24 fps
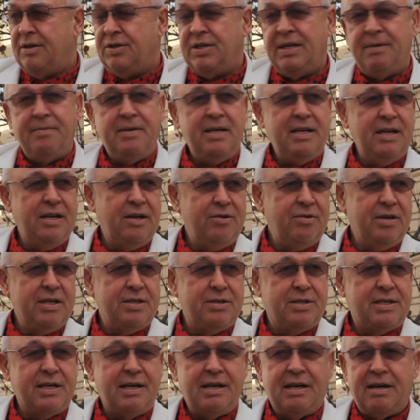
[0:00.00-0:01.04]
Jimi
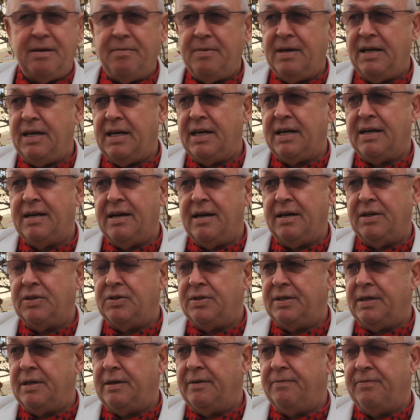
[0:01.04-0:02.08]
Hendrix time and that kind of
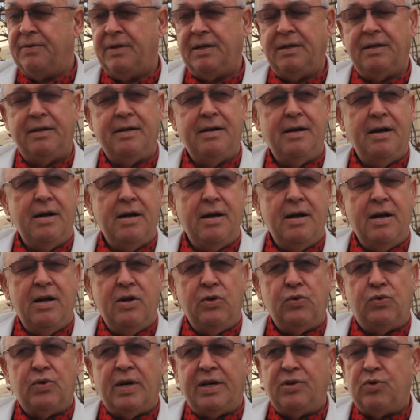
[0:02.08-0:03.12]
stuff. And
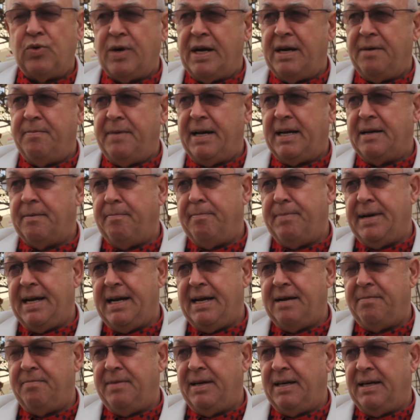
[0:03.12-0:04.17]
so I tried to make a
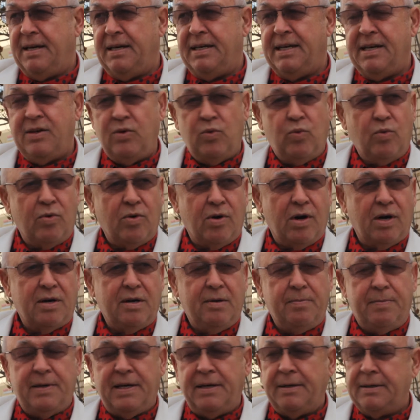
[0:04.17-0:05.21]
band, but it didn't work.
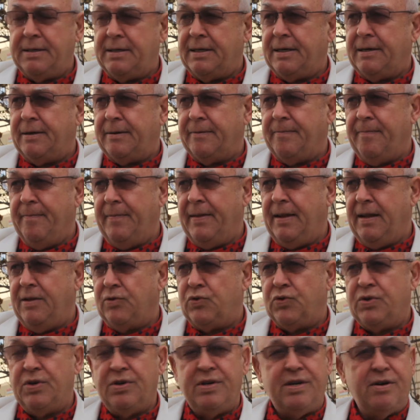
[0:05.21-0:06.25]
But the
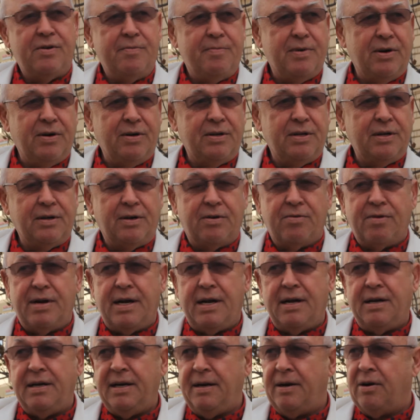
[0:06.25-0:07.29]
studio burnt to the
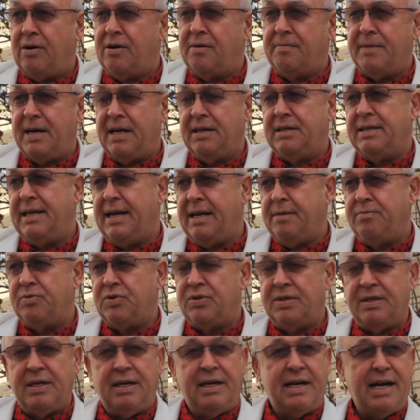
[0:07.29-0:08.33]
ground, and all my
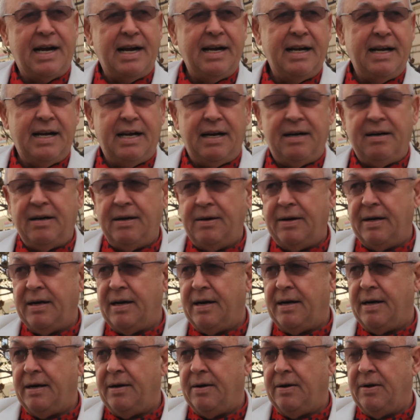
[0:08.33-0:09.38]
tapes that I had,
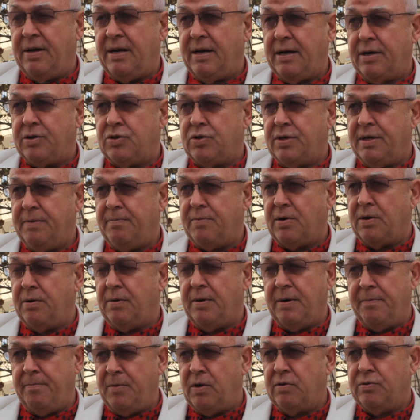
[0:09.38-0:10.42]
I actually
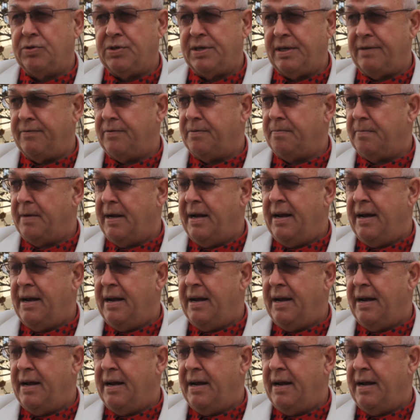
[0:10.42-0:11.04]
burnt most of them.